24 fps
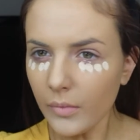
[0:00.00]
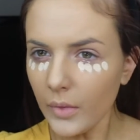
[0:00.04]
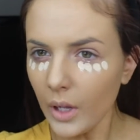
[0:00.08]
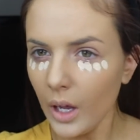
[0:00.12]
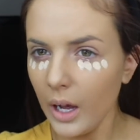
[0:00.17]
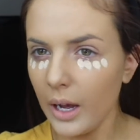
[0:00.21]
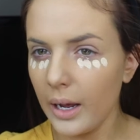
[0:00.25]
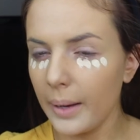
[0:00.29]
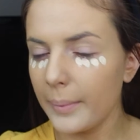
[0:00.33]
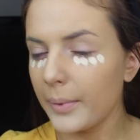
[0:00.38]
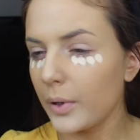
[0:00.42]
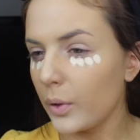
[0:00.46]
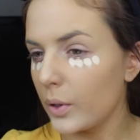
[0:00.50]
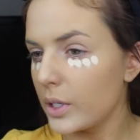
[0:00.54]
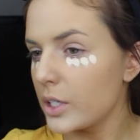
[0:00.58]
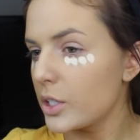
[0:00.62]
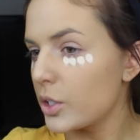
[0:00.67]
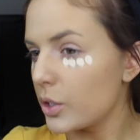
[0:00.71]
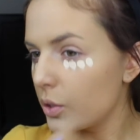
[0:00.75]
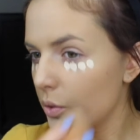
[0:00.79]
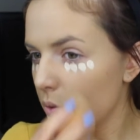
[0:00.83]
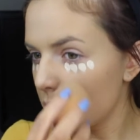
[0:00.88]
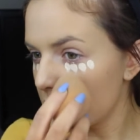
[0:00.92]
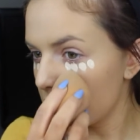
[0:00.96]
I'm going
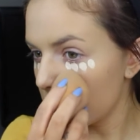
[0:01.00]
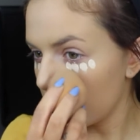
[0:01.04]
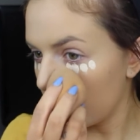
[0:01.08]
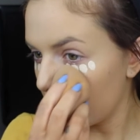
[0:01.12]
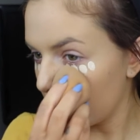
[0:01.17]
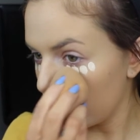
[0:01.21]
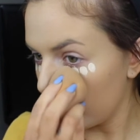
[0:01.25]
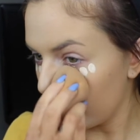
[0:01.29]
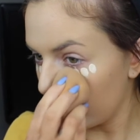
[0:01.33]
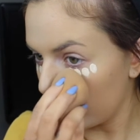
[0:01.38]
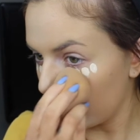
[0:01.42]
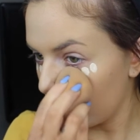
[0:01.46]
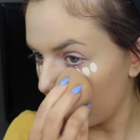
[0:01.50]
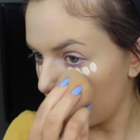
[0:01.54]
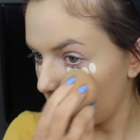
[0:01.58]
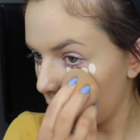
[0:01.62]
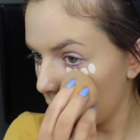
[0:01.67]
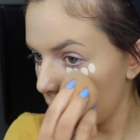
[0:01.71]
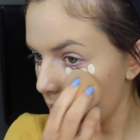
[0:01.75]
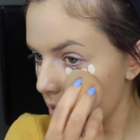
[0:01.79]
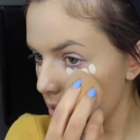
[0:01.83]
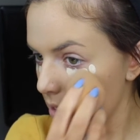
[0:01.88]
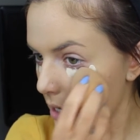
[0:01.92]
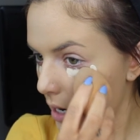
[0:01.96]
to start blending
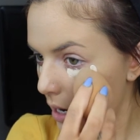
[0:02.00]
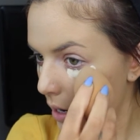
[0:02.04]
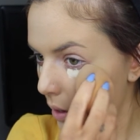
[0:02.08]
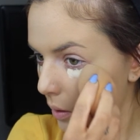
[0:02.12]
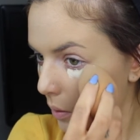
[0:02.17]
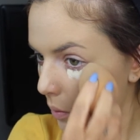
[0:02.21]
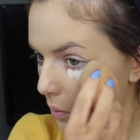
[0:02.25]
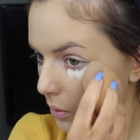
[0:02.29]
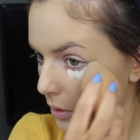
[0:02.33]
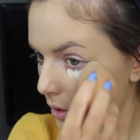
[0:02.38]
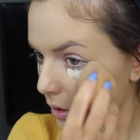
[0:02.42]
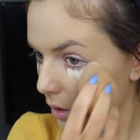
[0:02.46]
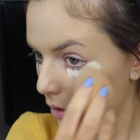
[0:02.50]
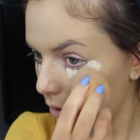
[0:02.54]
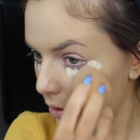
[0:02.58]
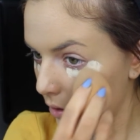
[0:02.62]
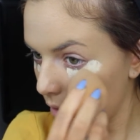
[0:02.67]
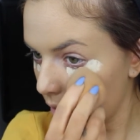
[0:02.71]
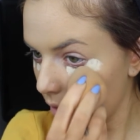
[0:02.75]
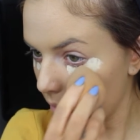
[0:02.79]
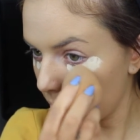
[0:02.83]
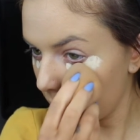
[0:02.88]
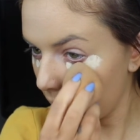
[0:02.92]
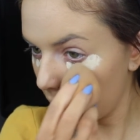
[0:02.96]
this out
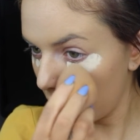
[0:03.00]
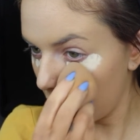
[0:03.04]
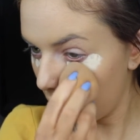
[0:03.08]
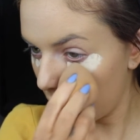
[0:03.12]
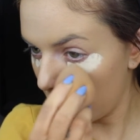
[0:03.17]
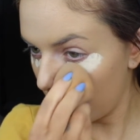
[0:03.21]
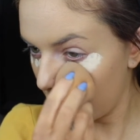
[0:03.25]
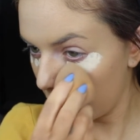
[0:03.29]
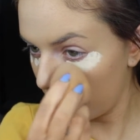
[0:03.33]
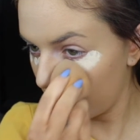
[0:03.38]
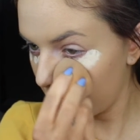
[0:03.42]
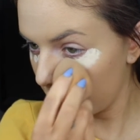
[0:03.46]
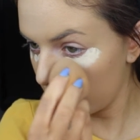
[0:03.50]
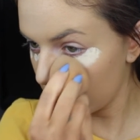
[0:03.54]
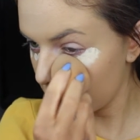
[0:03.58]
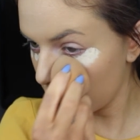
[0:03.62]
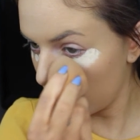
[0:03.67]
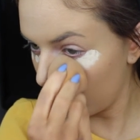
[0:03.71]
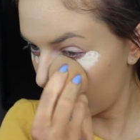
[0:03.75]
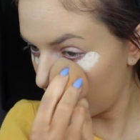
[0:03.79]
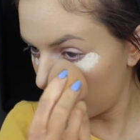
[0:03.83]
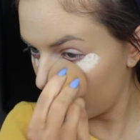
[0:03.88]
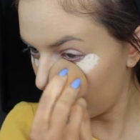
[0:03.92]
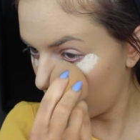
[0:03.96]
underneath my eye,
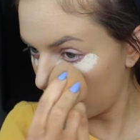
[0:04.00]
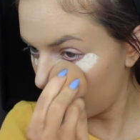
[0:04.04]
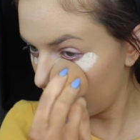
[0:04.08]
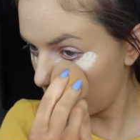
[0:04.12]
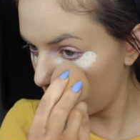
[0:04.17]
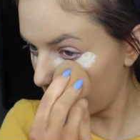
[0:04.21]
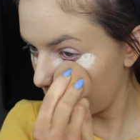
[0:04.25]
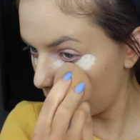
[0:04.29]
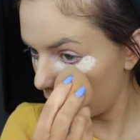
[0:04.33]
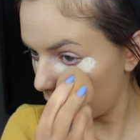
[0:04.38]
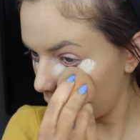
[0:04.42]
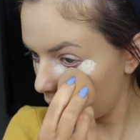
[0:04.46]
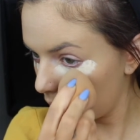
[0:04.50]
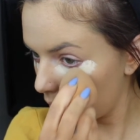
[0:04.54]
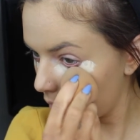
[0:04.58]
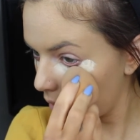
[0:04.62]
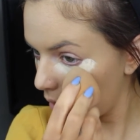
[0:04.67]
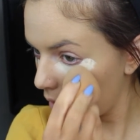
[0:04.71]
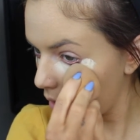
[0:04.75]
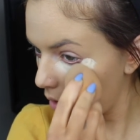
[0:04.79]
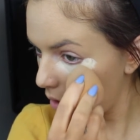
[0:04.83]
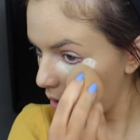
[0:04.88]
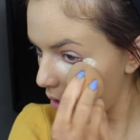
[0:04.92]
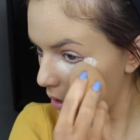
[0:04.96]
trying to keep it
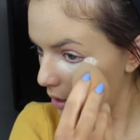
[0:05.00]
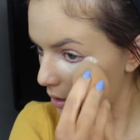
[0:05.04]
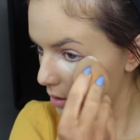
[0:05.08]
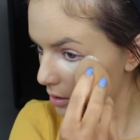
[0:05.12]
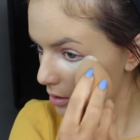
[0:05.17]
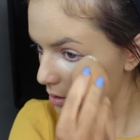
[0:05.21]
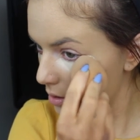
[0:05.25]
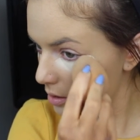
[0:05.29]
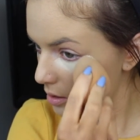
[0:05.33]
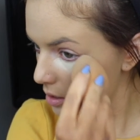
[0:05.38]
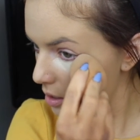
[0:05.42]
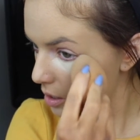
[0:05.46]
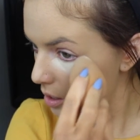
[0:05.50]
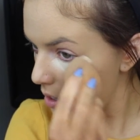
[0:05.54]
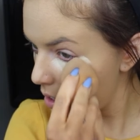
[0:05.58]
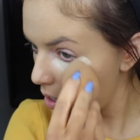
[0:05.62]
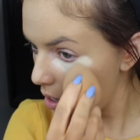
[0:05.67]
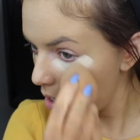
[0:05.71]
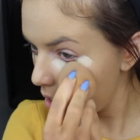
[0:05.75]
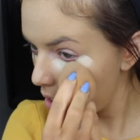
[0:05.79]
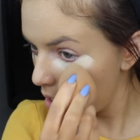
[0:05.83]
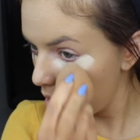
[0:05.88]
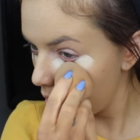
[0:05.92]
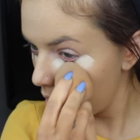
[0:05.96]
as
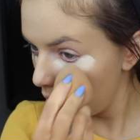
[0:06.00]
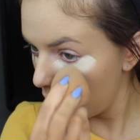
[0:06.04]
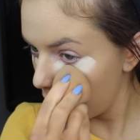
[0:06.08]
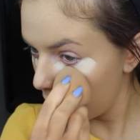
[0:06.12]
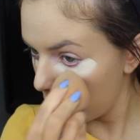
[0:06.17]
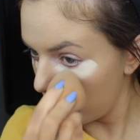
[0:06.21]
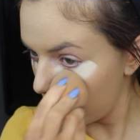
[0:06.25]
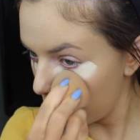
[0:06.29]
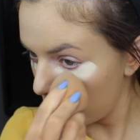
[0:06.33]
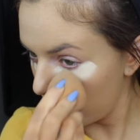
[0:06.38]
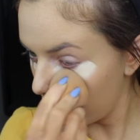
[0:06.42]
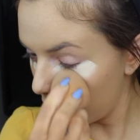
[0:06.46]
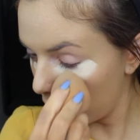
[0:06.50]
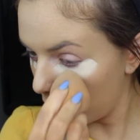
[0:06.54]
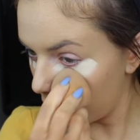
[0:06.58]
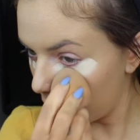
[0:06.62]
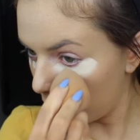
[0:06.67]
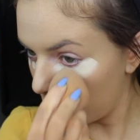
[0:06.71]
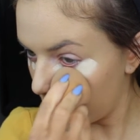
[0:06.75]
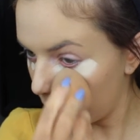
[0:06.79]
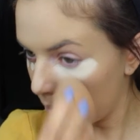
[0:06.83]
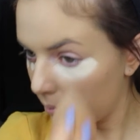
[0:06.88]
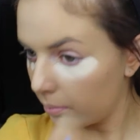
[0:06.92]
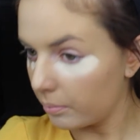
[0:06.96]

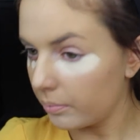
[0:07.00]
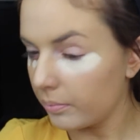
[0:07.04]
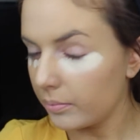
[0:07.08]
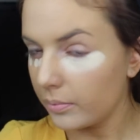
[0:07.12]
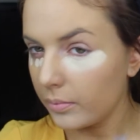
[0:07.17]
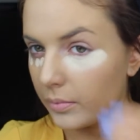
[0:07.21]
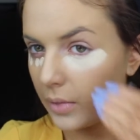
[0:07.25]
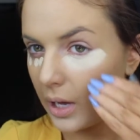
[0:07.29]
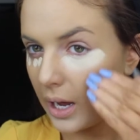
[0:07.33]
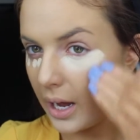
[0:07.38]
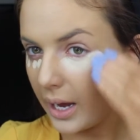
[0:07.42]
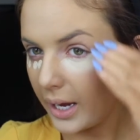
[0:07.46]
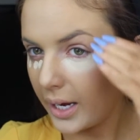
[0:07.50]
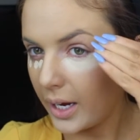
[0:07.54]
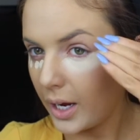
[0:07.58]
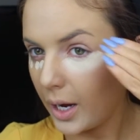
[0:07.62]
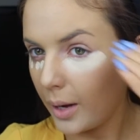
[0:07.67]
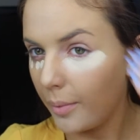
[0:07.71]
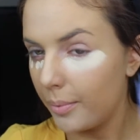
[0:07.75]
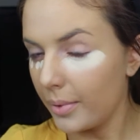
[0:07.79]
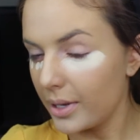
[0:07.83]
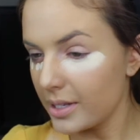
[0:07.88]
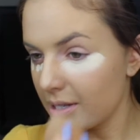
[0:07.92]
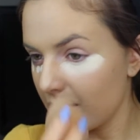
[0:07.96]
high
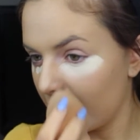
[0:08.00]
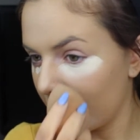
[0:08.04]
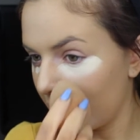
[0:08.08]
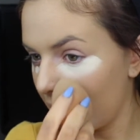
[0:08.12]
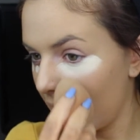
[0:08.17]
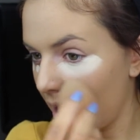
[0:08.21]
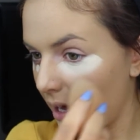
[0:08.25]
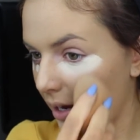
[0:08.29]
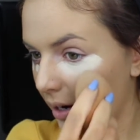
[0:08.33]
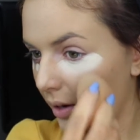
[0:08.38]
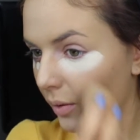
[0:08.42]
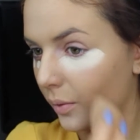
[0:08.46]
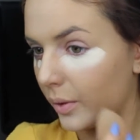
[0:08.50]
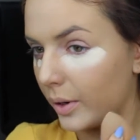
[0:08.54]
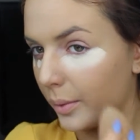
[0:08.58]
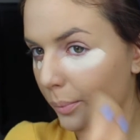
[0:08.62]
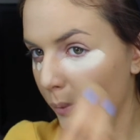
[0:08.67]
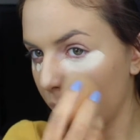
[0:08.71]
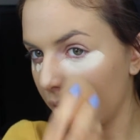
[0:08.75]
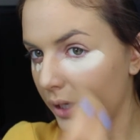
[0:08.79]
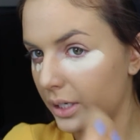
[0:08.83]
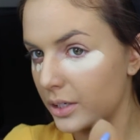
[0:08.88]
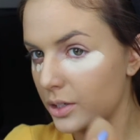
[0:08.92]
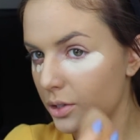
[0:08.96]
up as I can. I don't want to
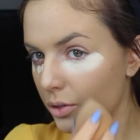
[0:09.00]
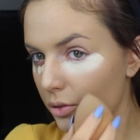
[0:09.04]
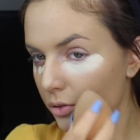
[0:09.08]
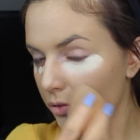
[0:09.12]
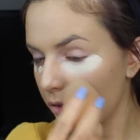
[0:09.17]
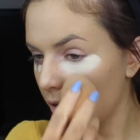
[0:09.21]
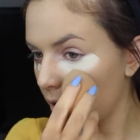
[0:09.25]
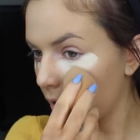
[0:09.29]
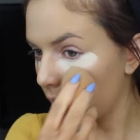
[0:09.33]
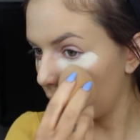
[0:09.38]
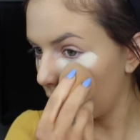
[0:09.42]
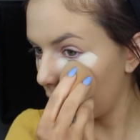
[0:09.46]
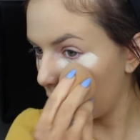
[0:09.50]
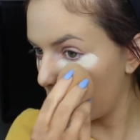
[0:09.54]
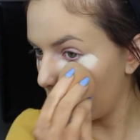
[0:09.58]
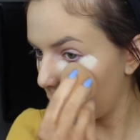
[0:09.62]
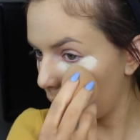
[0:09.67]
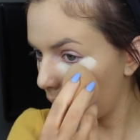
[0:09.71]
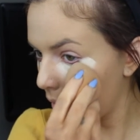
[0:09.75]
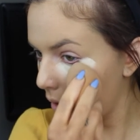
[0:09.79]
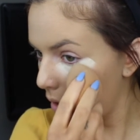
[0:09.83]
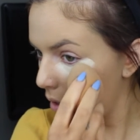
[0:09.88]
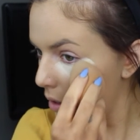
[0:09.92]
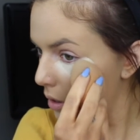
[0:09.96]
bring it too far
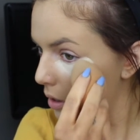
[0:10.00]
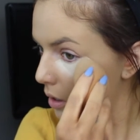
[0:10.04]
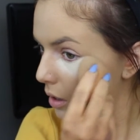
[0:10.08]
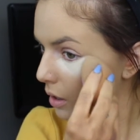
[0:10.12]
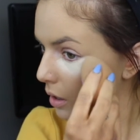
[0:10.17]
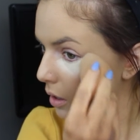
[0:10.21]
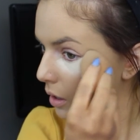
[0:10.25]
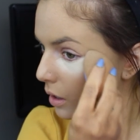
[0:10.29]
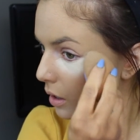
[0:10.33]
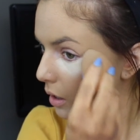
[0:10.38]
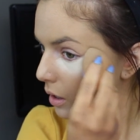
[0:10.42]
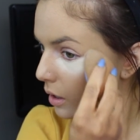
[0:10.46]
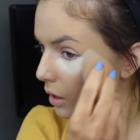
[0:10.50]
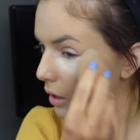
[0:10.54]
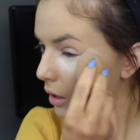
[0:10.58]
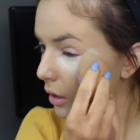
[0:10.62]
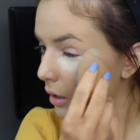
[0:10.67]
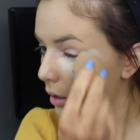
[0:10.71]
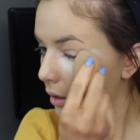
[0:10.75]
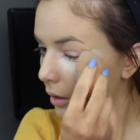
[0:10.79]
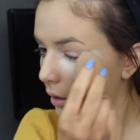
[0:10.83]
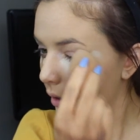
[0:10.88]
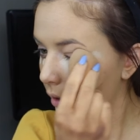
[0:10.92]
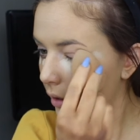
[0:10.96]
down.
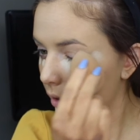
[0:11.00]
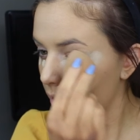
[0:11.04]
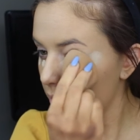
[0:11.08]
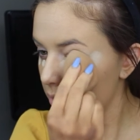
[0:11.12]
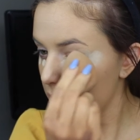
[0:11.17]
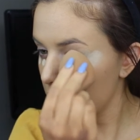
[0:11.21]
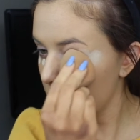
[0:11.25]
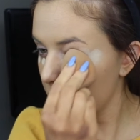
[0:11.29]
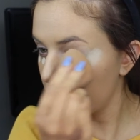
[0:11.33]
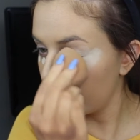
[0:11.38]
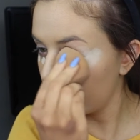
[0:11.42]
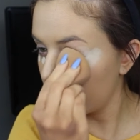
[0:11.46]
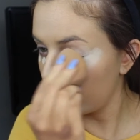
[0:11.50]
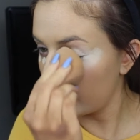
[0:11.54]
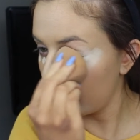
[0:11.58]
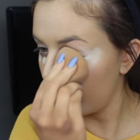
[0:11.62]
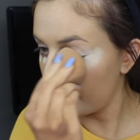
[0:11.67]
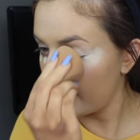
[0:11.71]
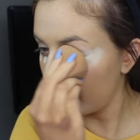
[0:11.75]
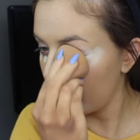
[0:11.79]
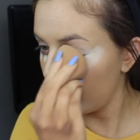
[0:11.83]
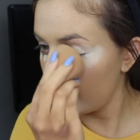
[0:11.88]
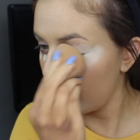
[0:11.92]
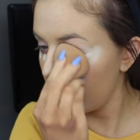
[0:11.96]
And I also put it on
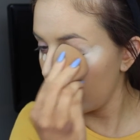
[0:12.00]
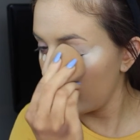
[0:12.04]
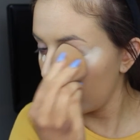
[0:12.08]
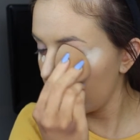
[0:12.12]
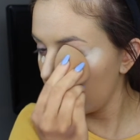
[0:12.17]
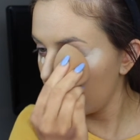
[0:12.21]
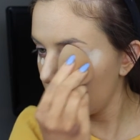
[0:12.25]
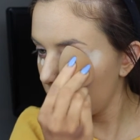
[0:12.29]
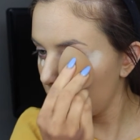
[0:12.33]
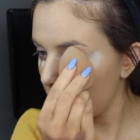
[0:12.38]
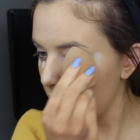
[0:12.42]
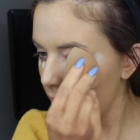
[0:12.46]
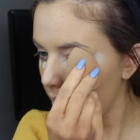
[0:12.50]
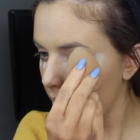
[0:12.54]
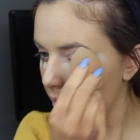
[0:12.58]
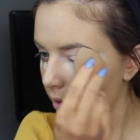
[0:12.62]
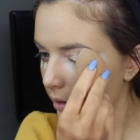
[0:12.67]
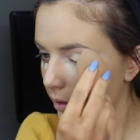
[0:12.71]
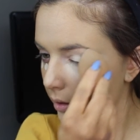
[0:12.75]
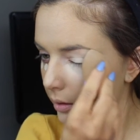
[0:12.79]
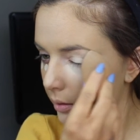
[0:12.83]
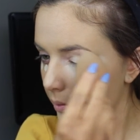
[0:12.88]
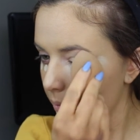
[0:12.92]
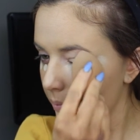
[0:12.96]
my
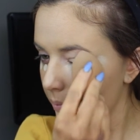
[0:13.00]
eyelid.